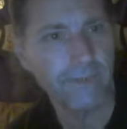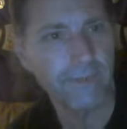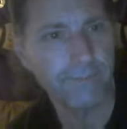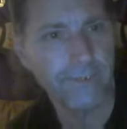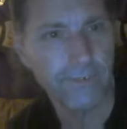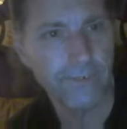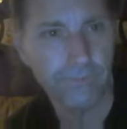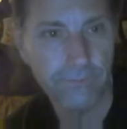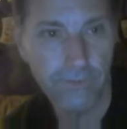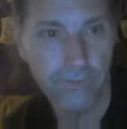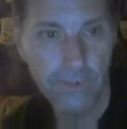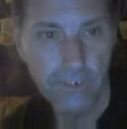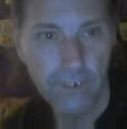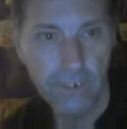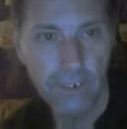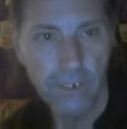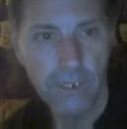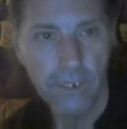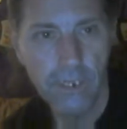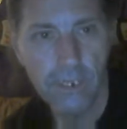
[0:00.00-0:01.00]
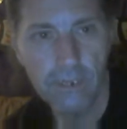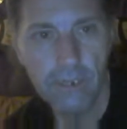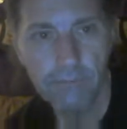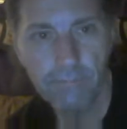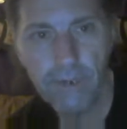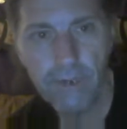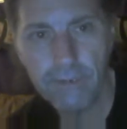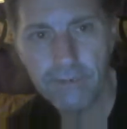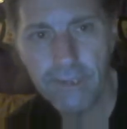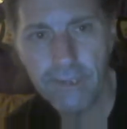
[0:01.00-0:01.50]
episode,
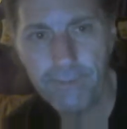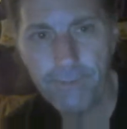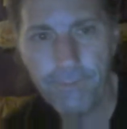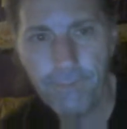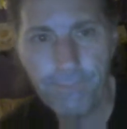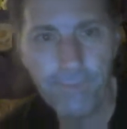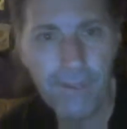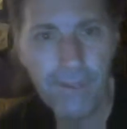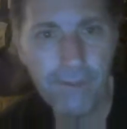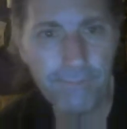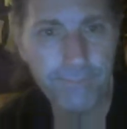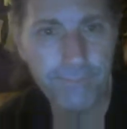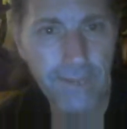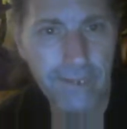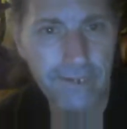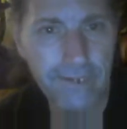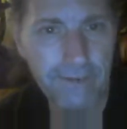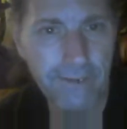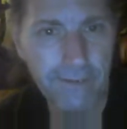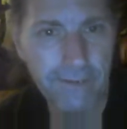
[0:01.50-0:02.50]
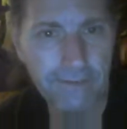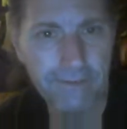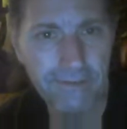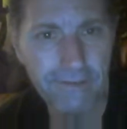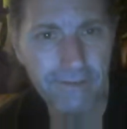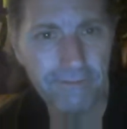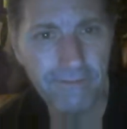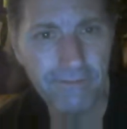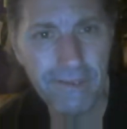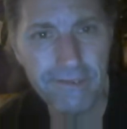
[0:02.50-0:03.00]
but keep you updated as,
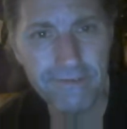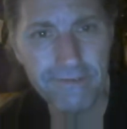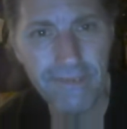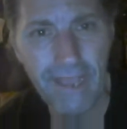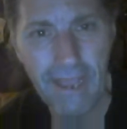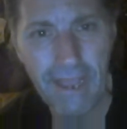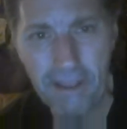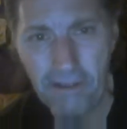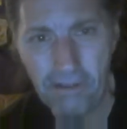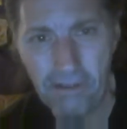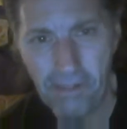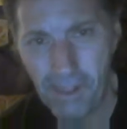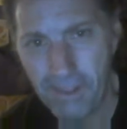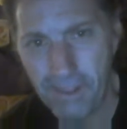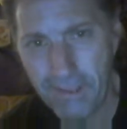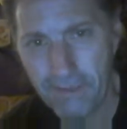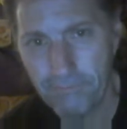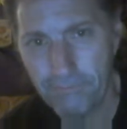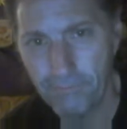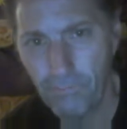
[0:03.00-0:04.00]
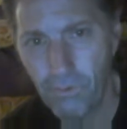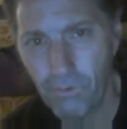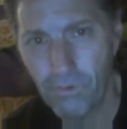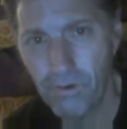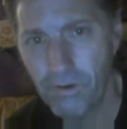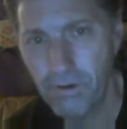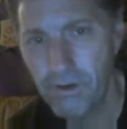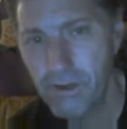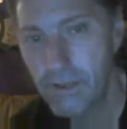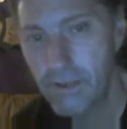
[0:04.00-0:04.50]
uh, as I, I get
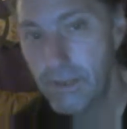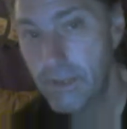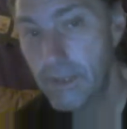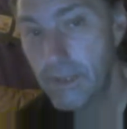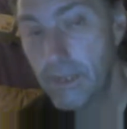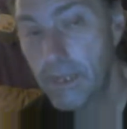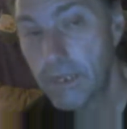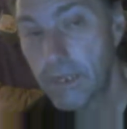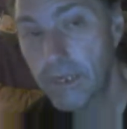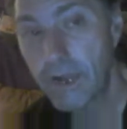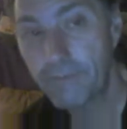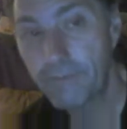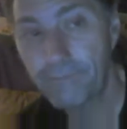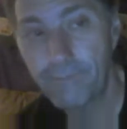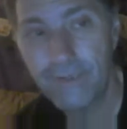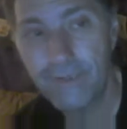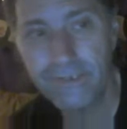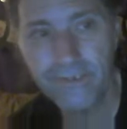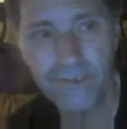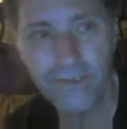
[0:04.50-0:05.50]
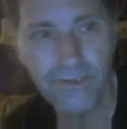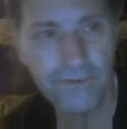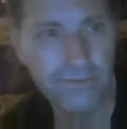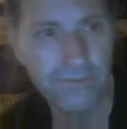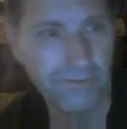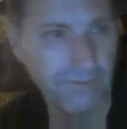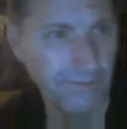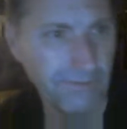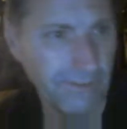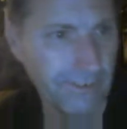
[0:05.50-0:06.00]
more confirmation
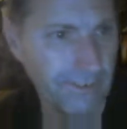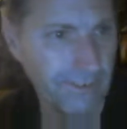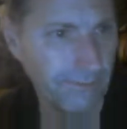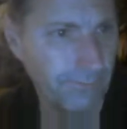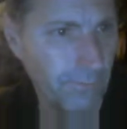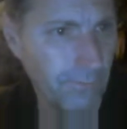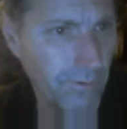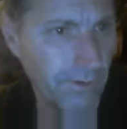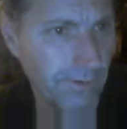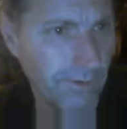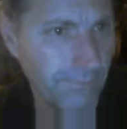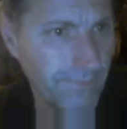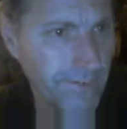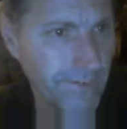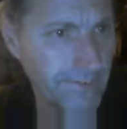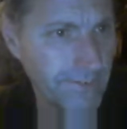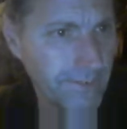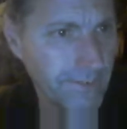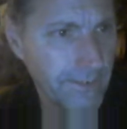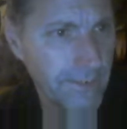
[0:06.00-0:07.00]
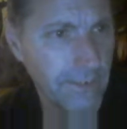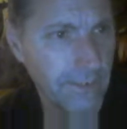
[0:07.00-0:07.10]
on, on more of this.